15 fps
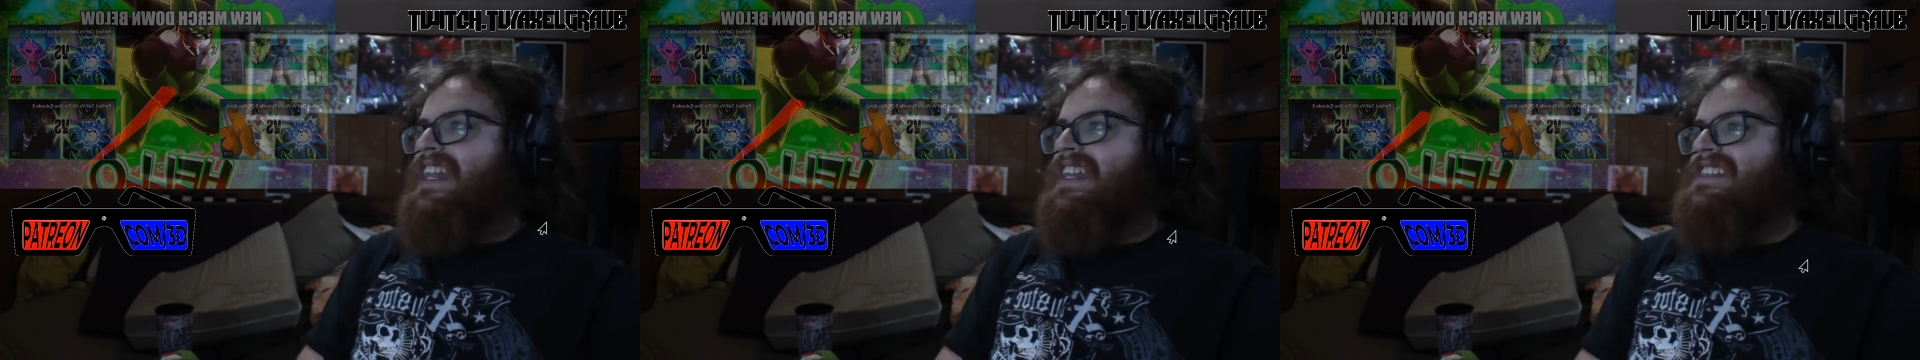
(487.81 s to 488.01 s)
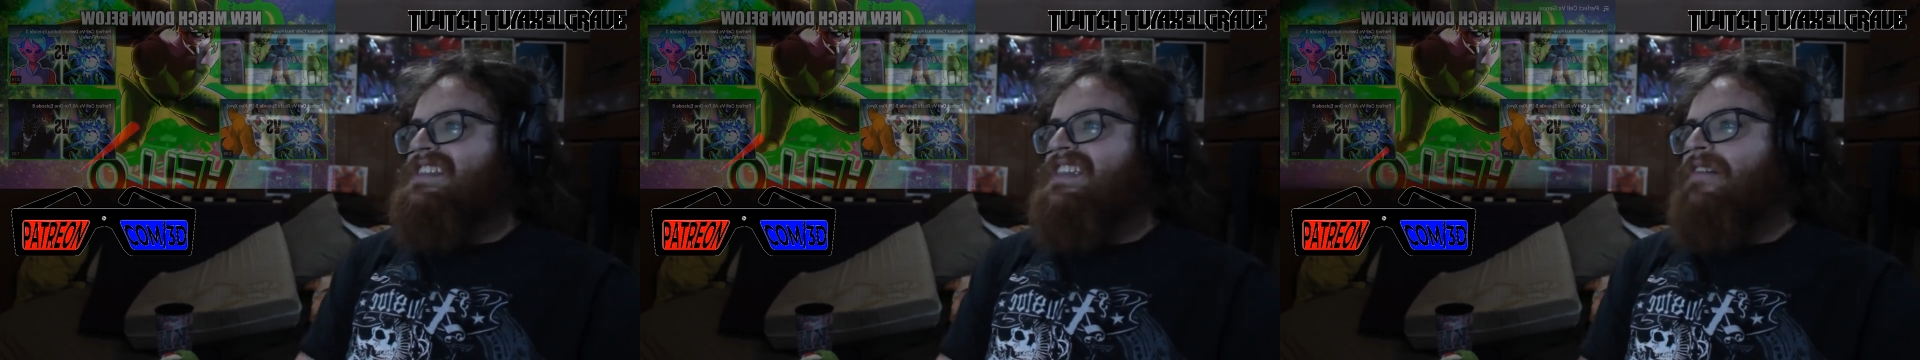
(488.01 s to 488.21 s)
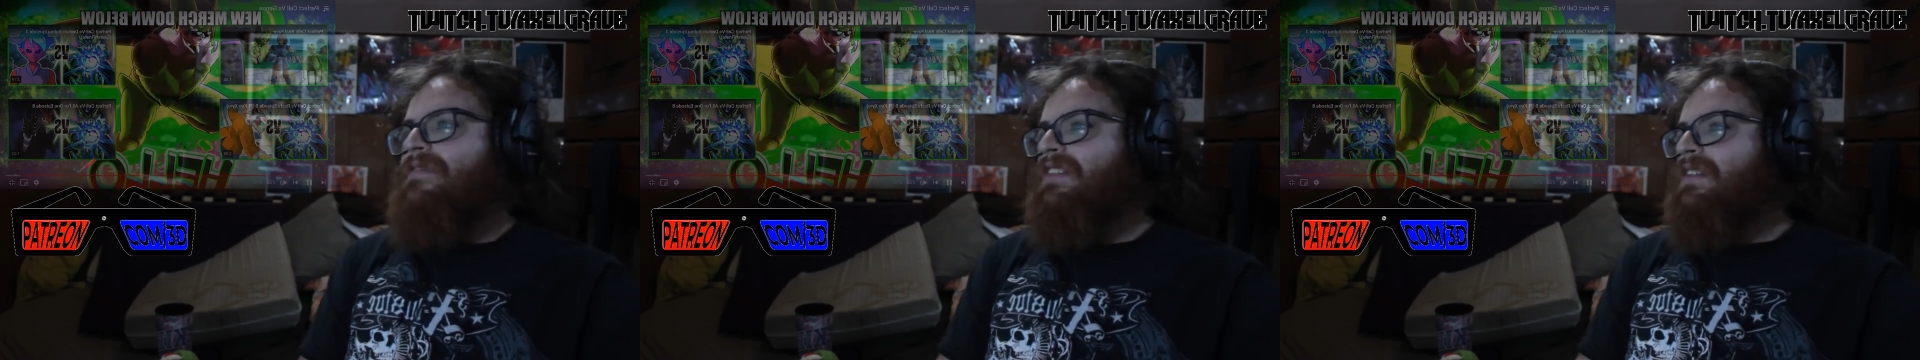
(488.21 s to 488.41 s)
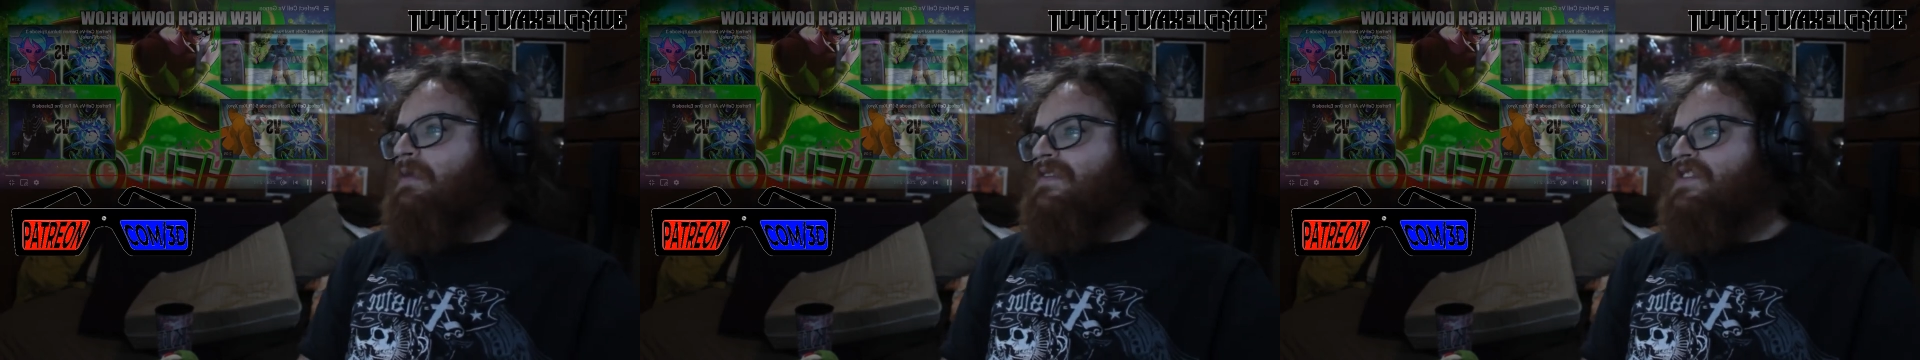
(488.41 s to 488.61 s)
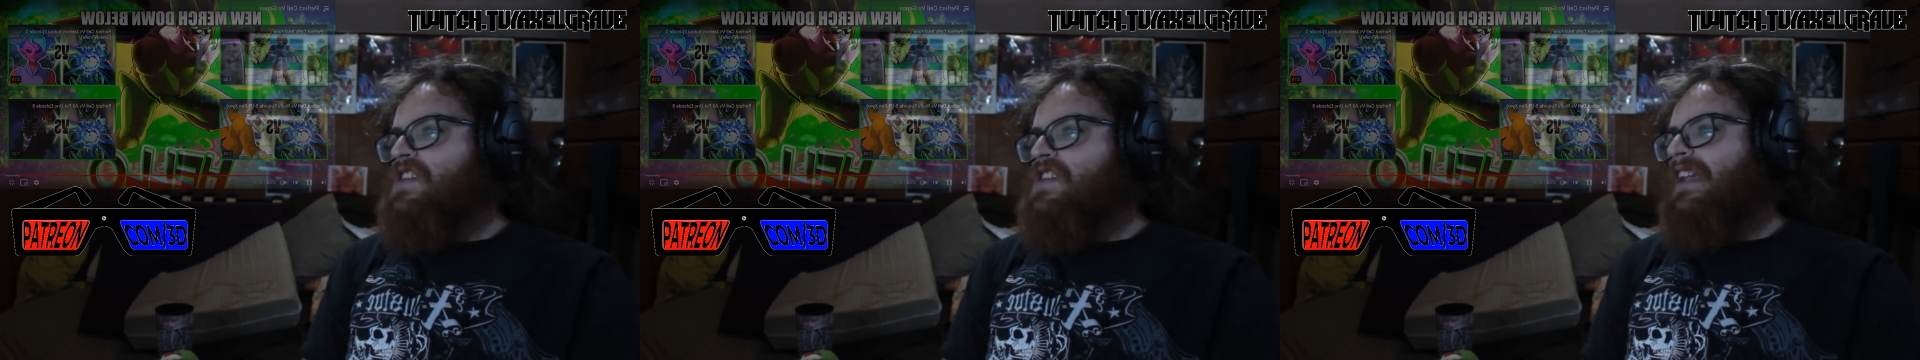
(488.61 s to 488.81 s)
and it's definitely
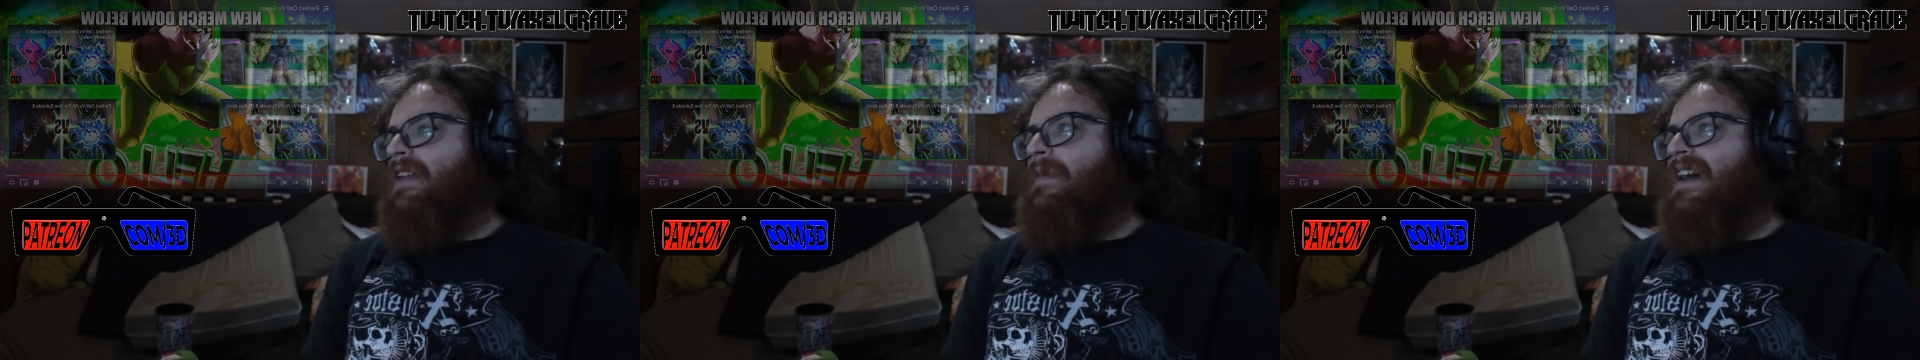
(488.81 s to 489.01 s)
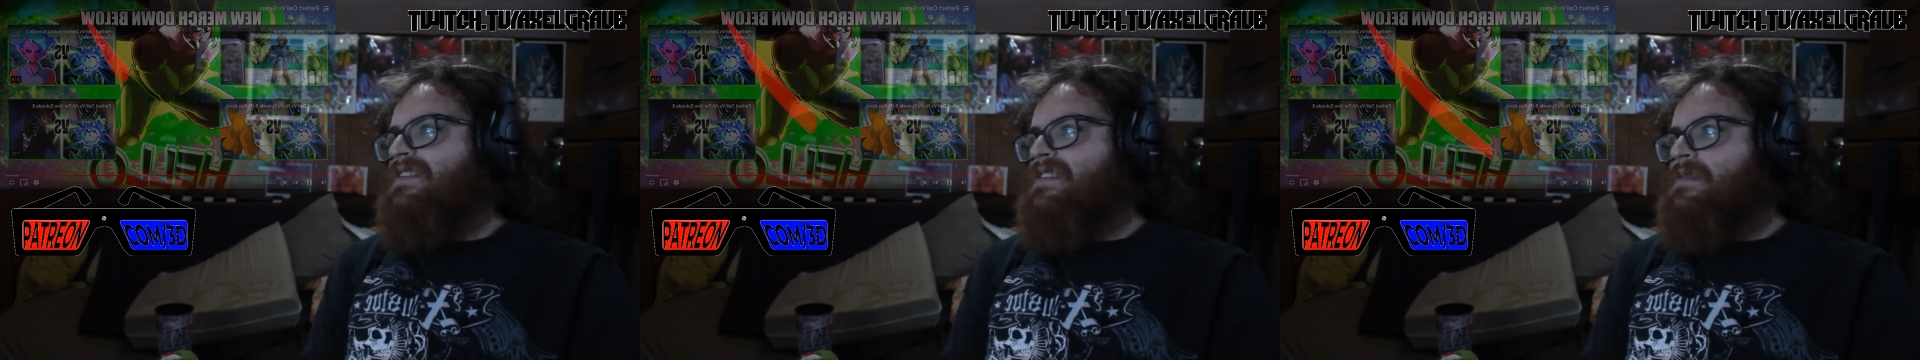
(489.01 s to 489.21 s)
worth checking him out,